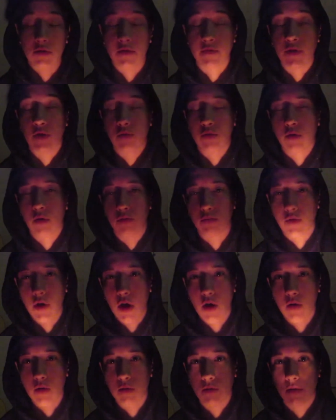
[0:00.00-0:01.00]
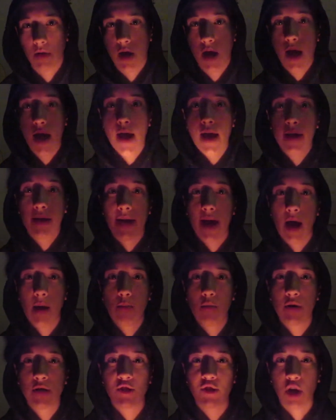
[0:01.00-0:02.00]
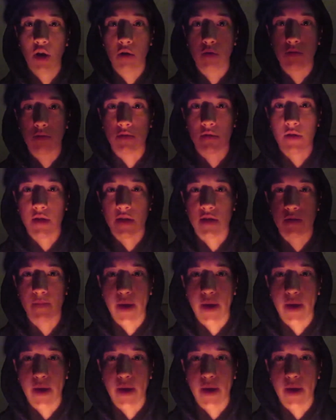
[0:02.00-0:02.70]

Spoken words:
of you who don't know, Cowboy Jones is